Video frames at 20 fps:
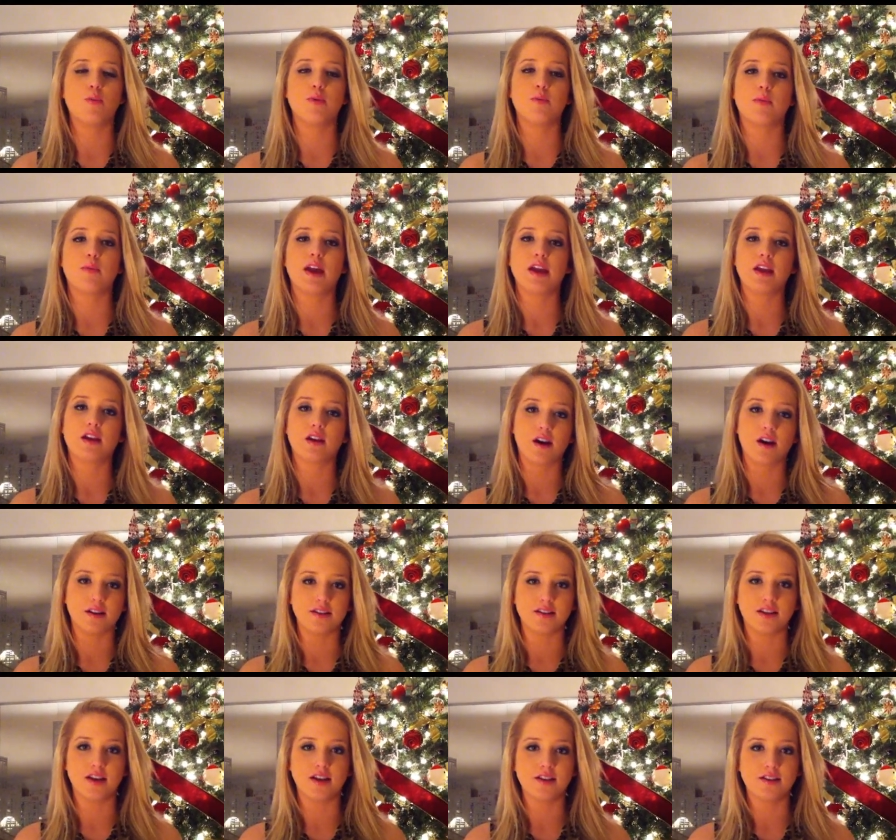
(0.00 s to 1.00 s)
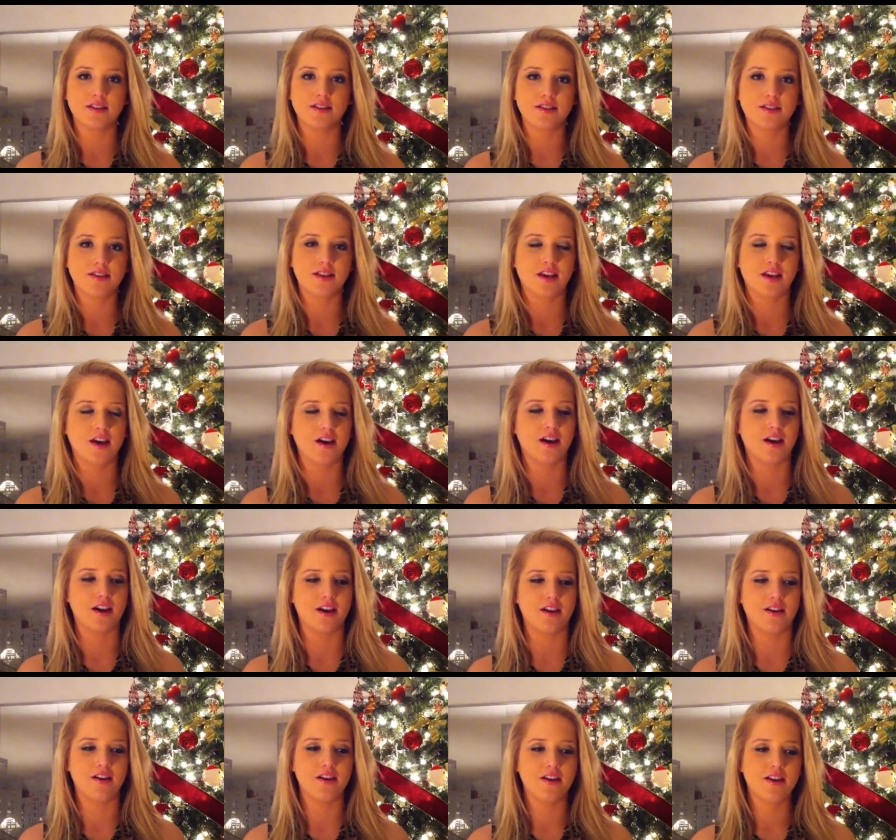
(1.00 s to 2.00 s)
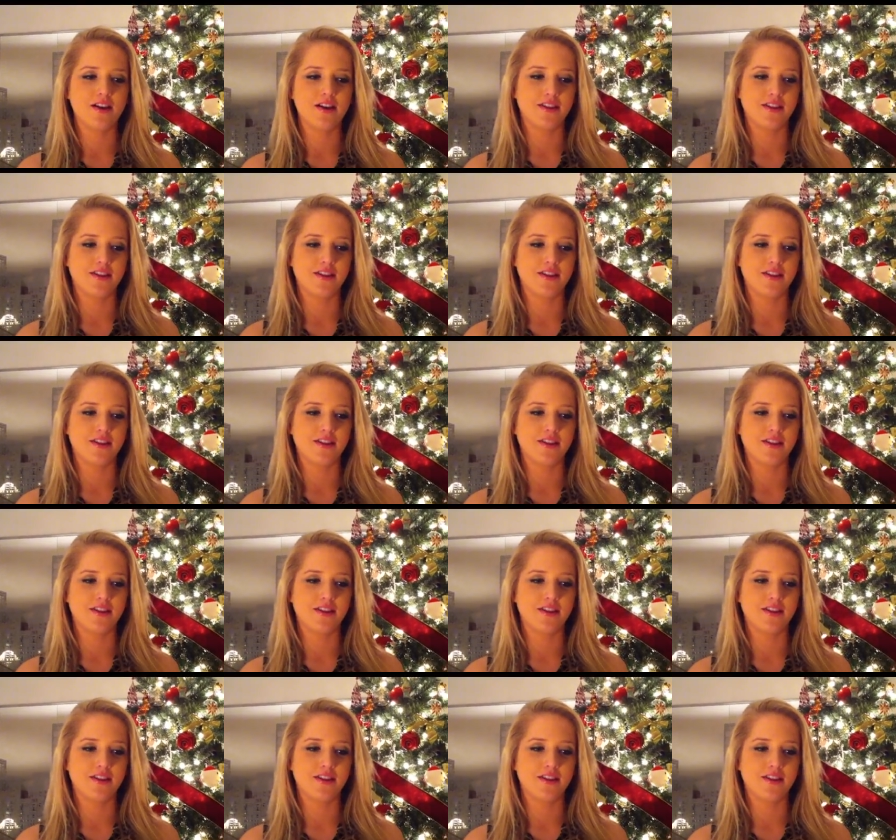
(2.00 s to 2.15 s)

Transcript: open mic contest uh,